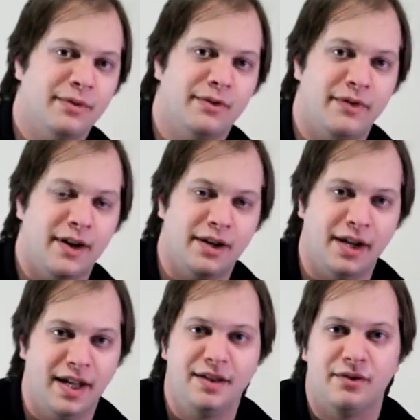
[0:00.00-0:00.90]

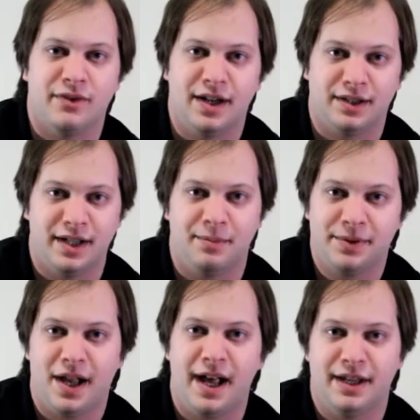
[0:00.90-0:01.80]
very readily
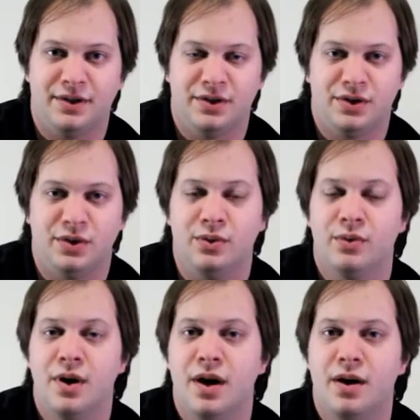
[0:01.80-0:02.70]
apply it to
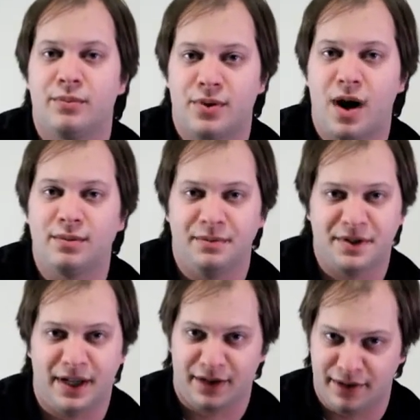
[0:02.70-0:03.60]
problems
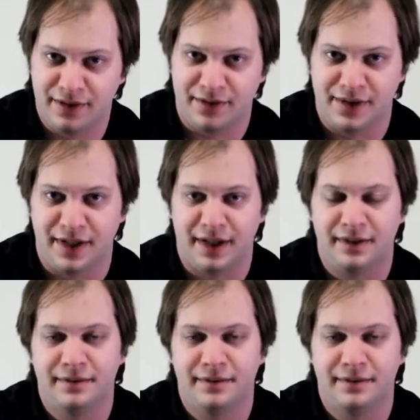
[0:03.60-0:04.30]
that you're interested in.